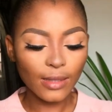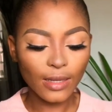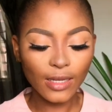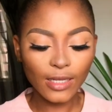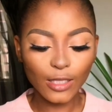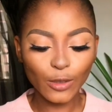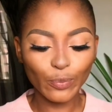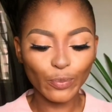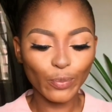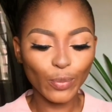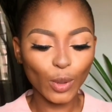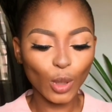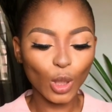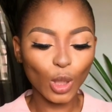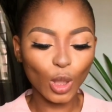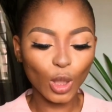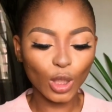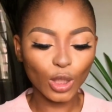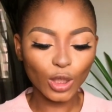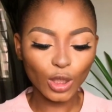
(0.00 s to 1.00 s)
This
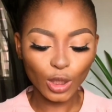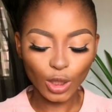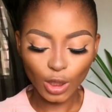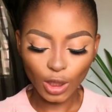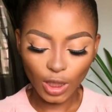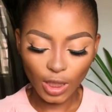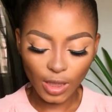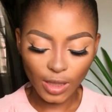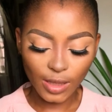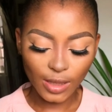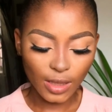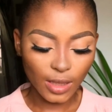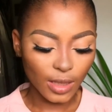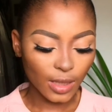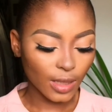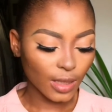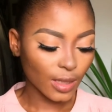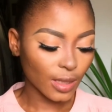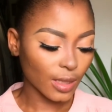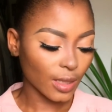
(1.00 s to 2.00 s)
blush
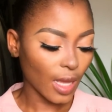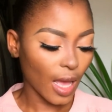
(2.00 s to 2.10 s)
is